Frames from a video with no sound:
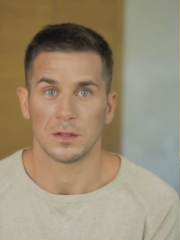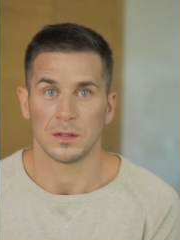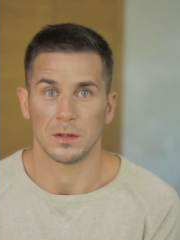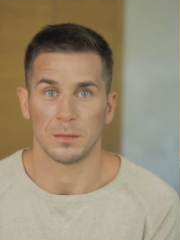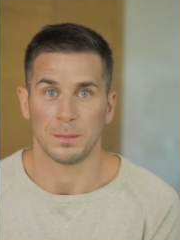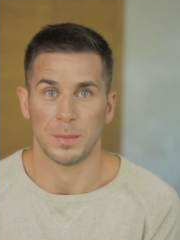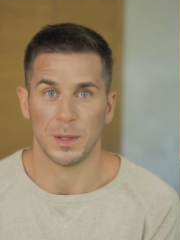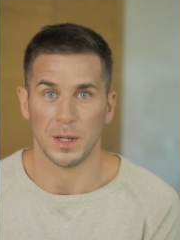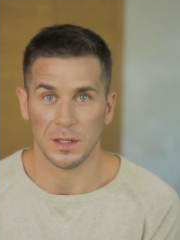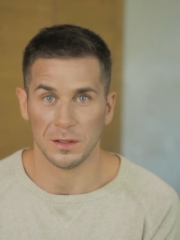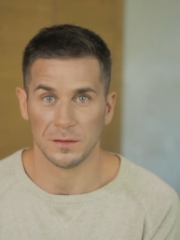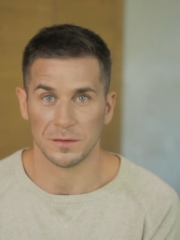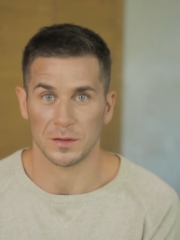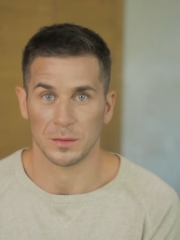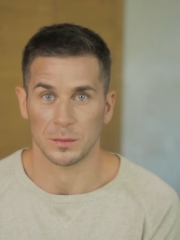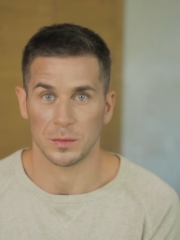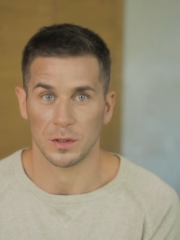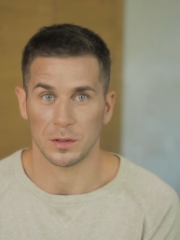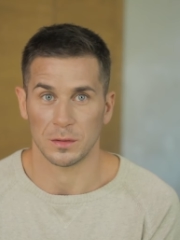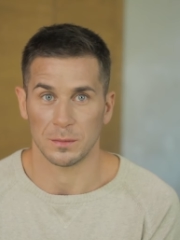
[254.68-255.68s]
Your path to
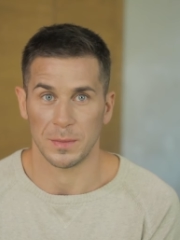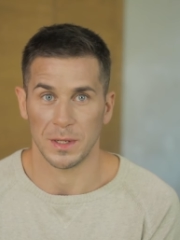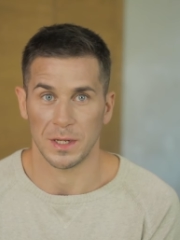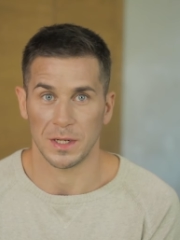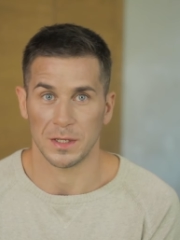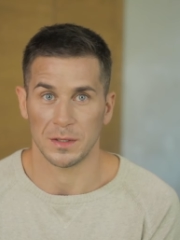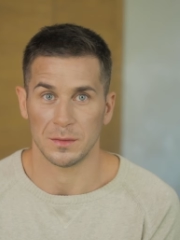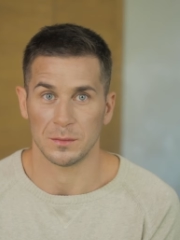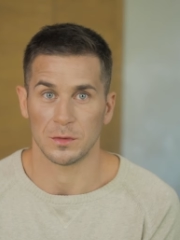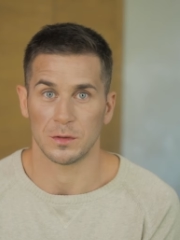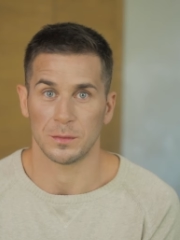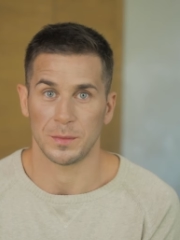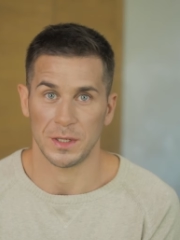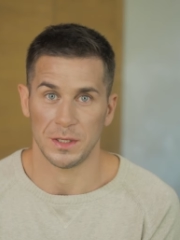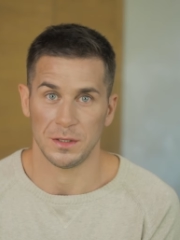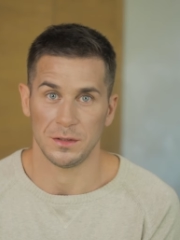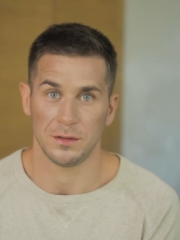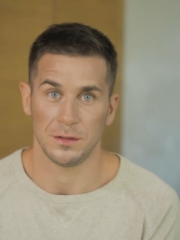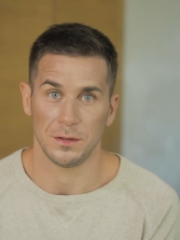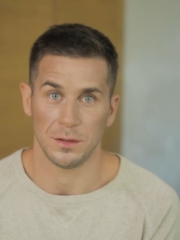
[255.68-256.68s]
well-being will be
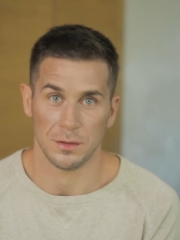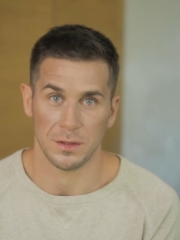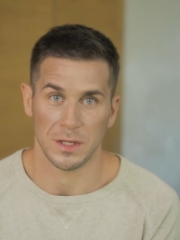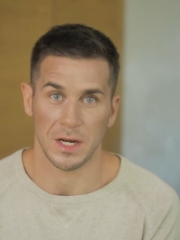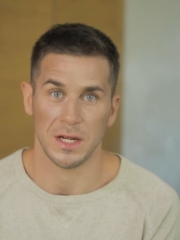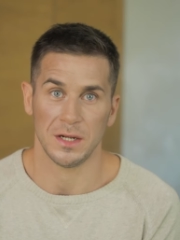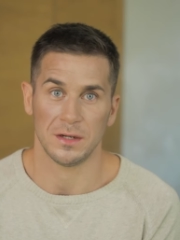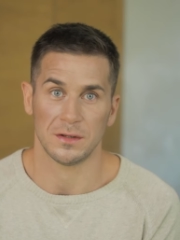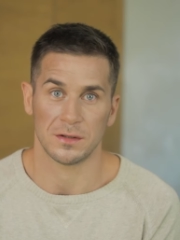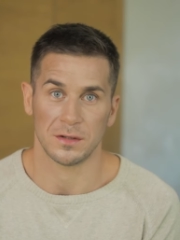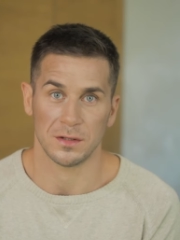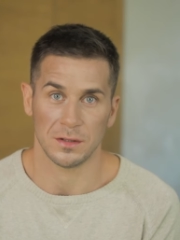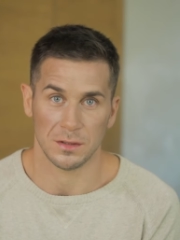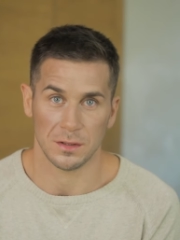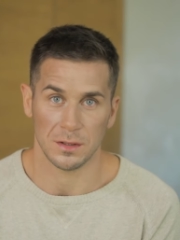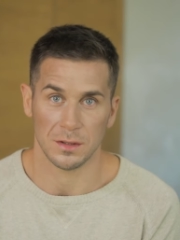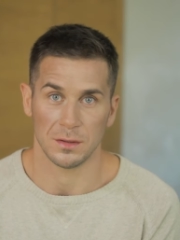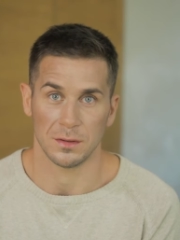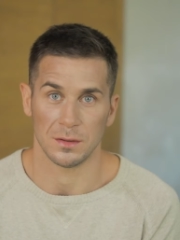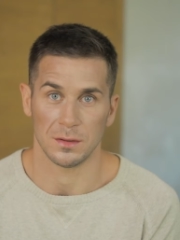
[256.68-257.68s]
unique to
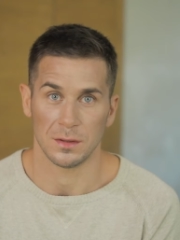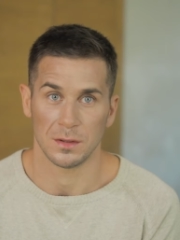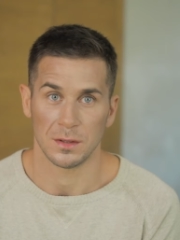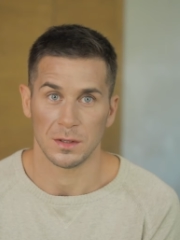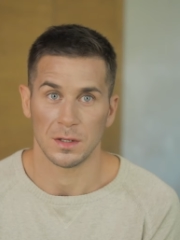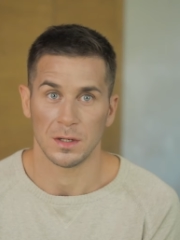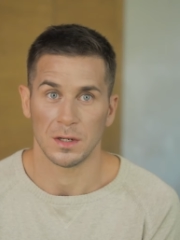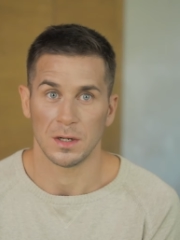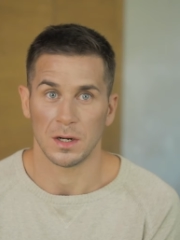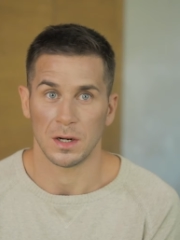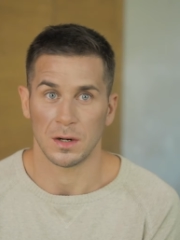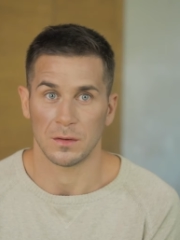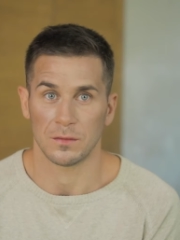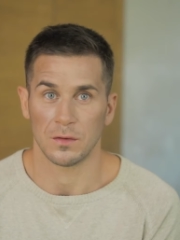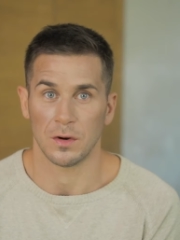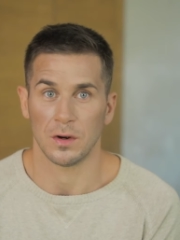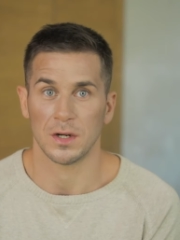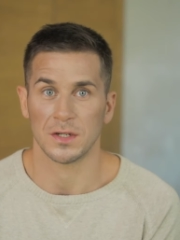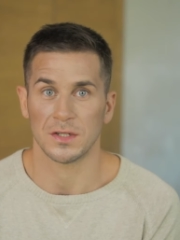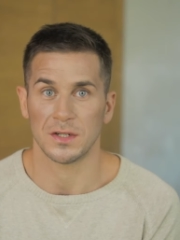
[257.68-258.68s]
you,
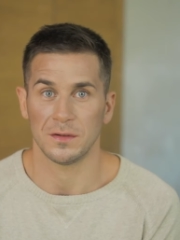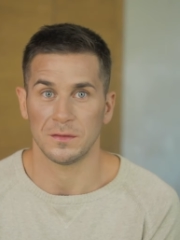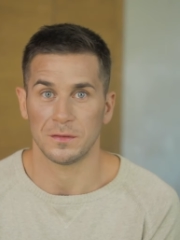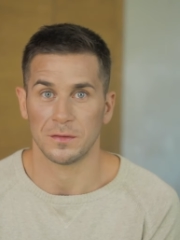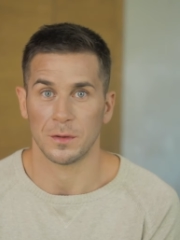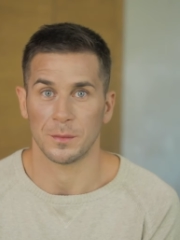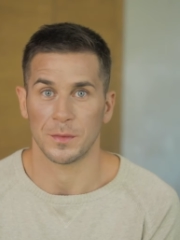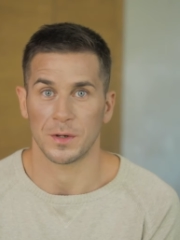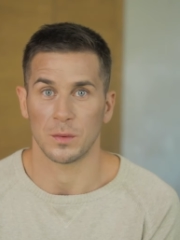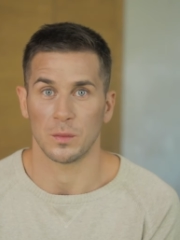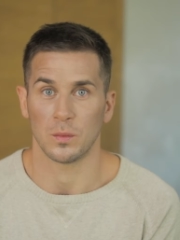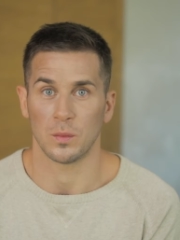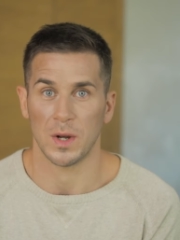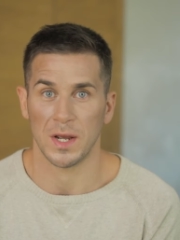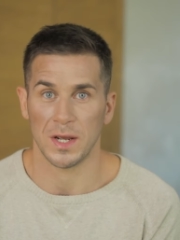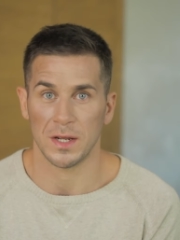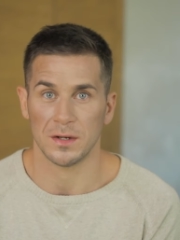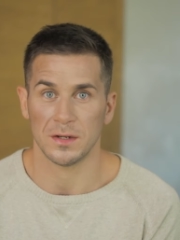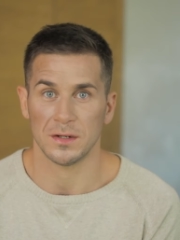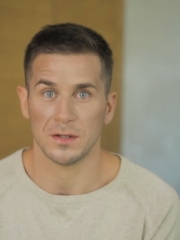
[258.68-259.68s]
arising from an
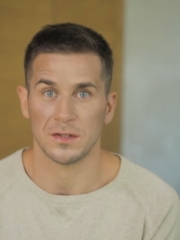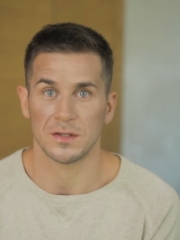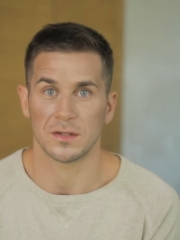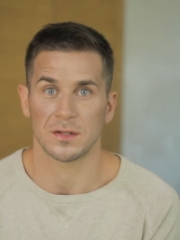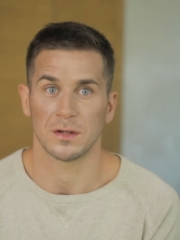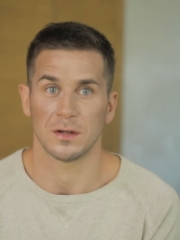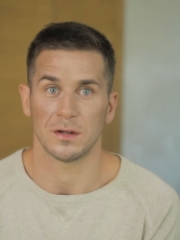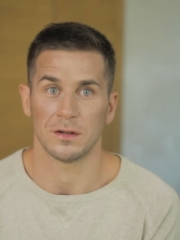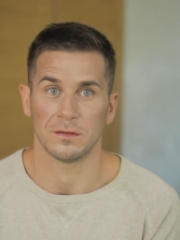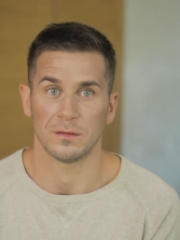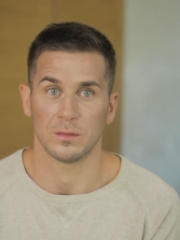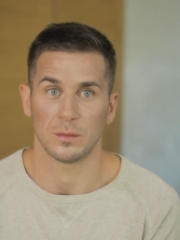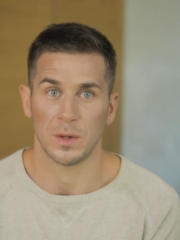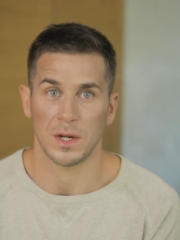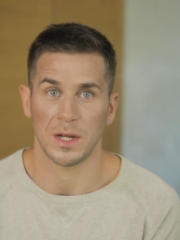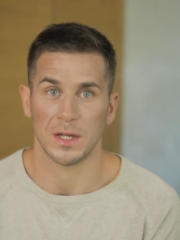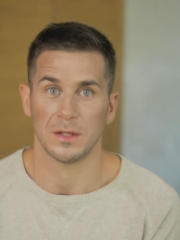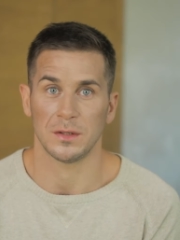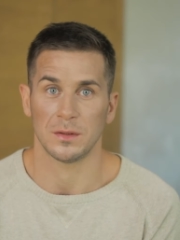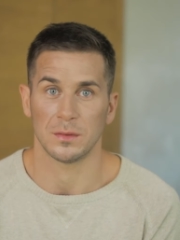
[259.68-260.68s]
awareness of
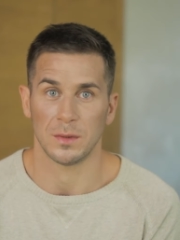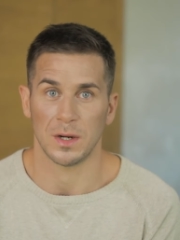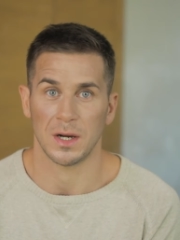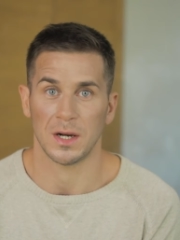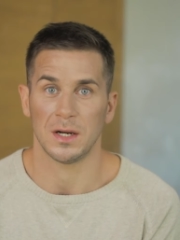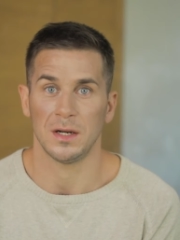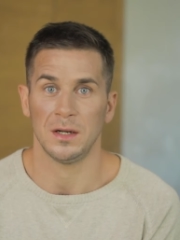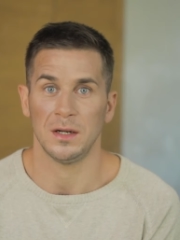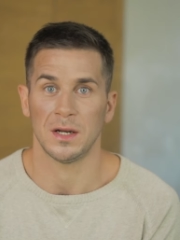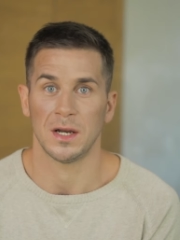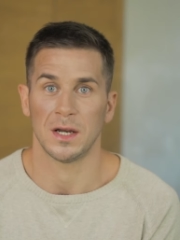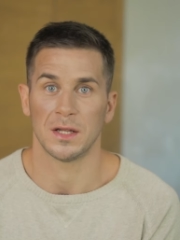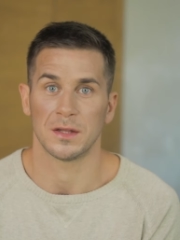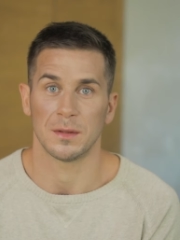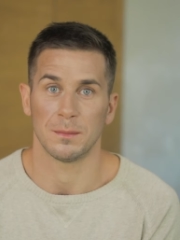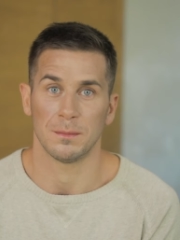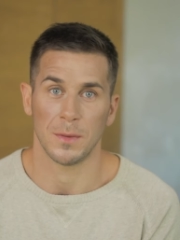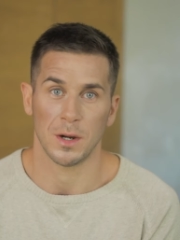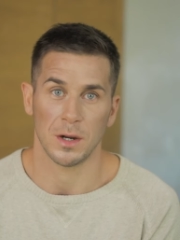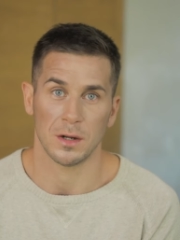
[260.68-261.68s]
where you are at
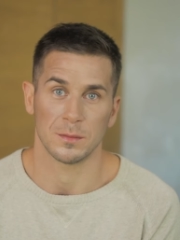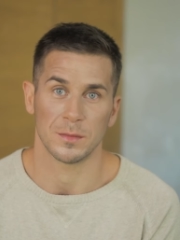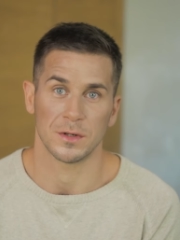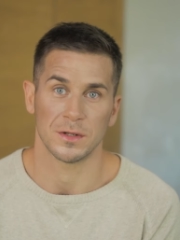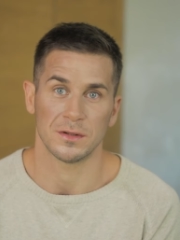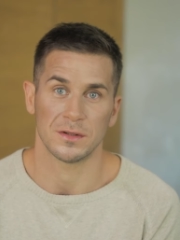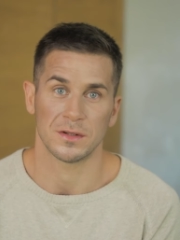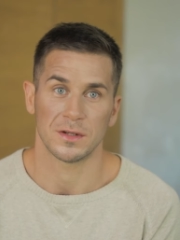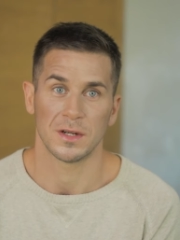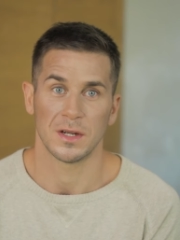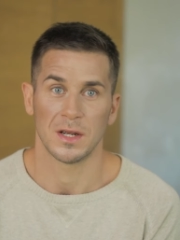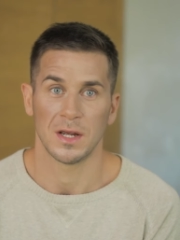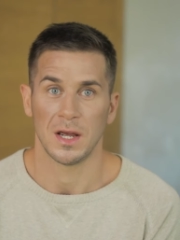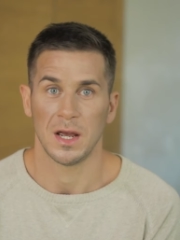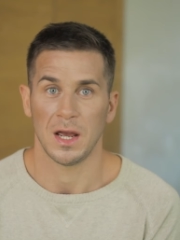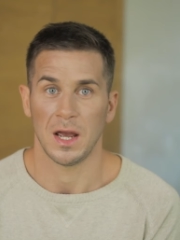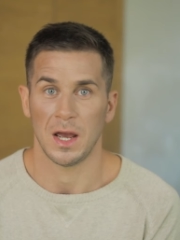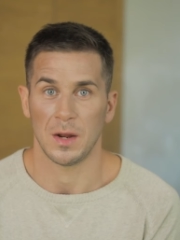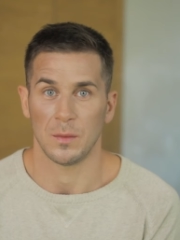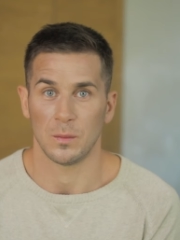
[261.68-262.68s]
the moment
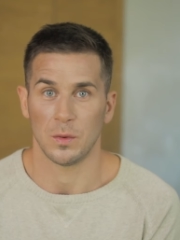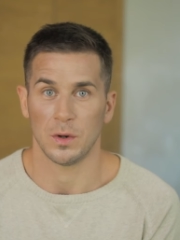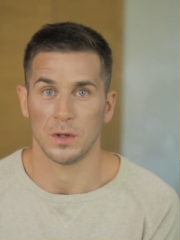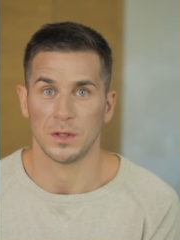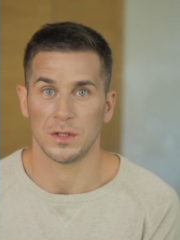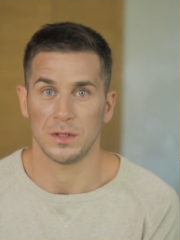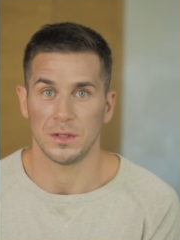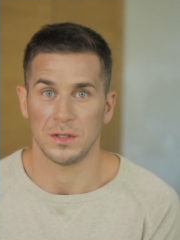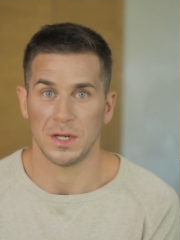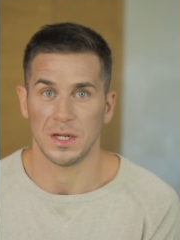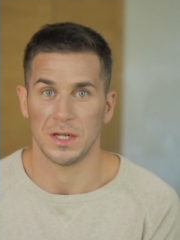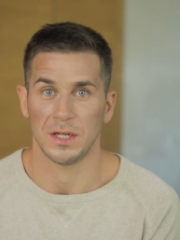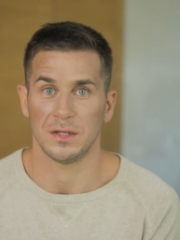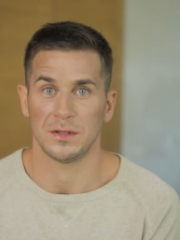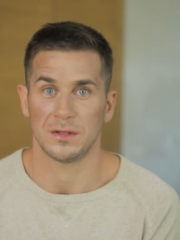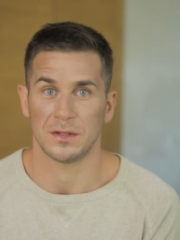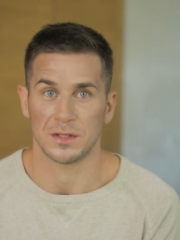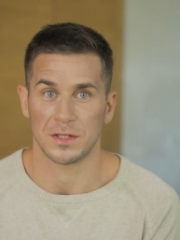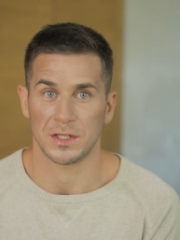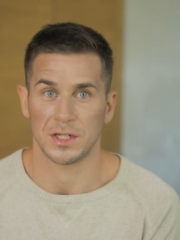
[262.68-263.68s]
and what you
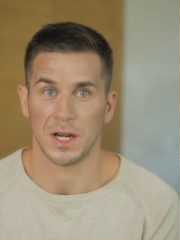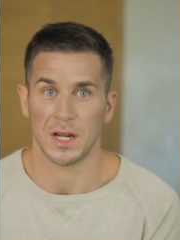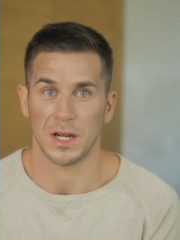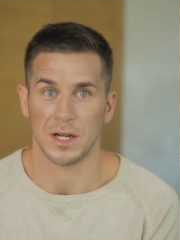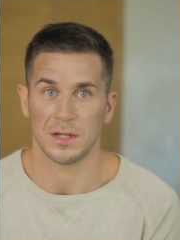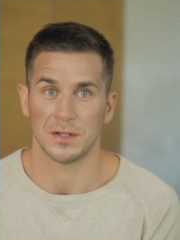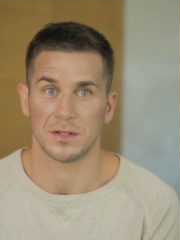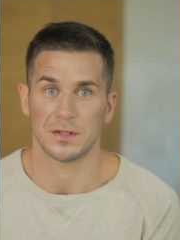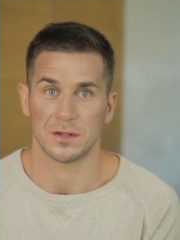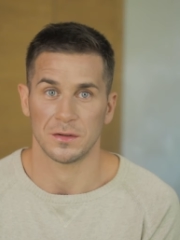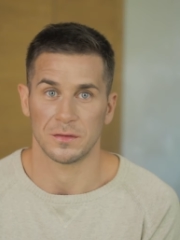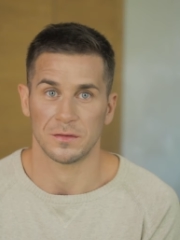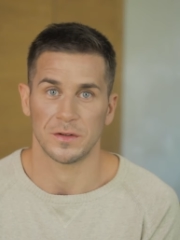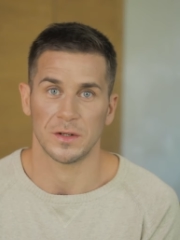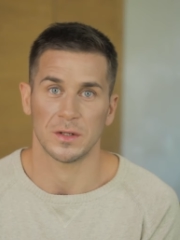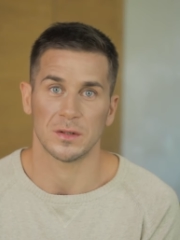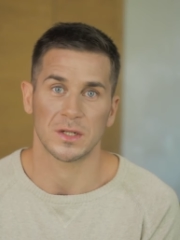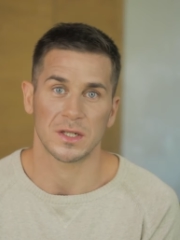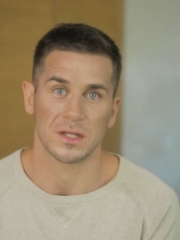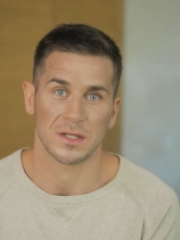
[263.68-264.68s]
need to change to
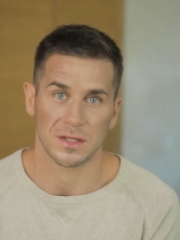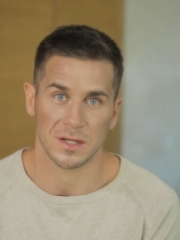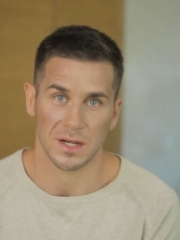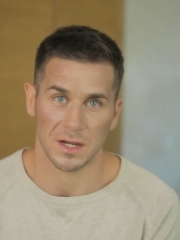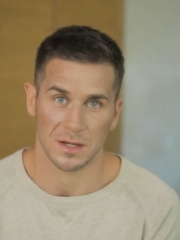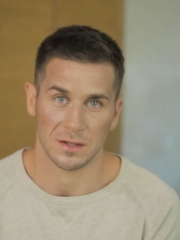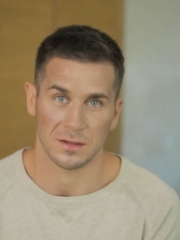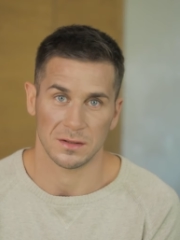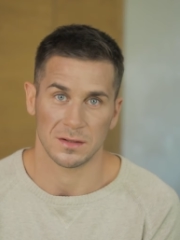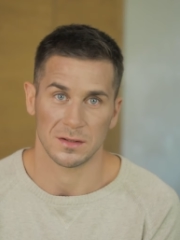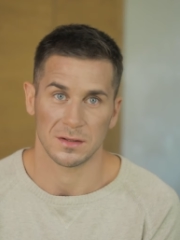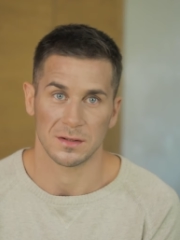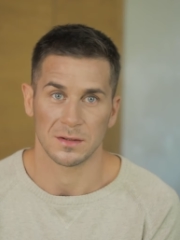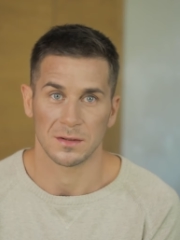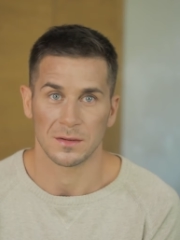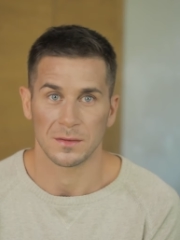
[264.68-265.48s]
feel content.